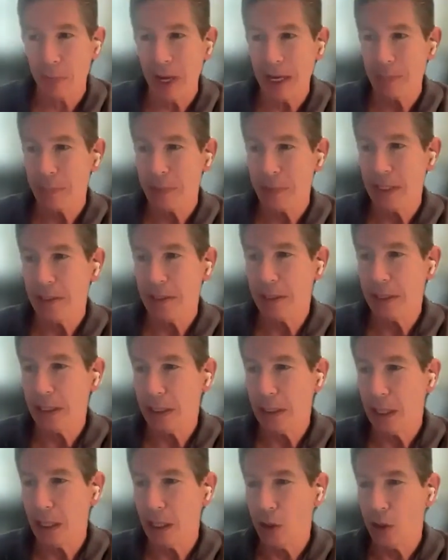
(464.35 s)
might
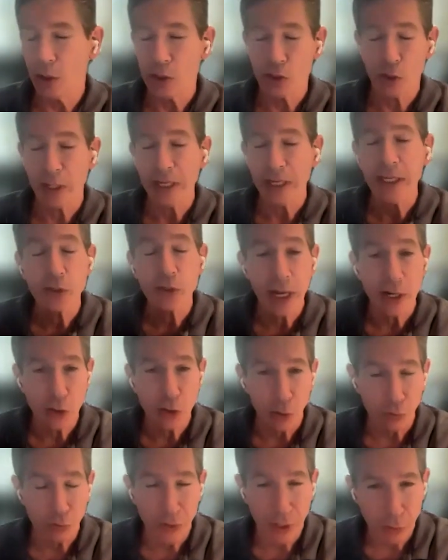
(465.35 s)
be
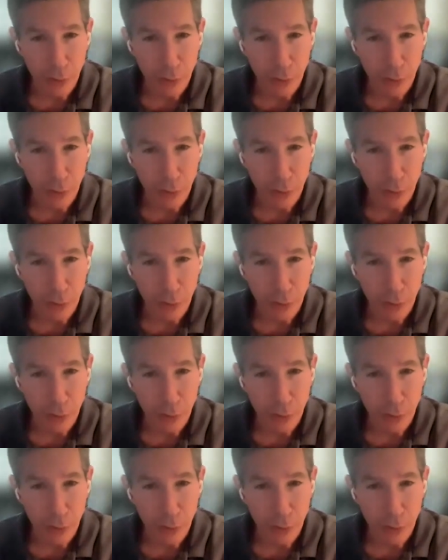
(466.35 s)
International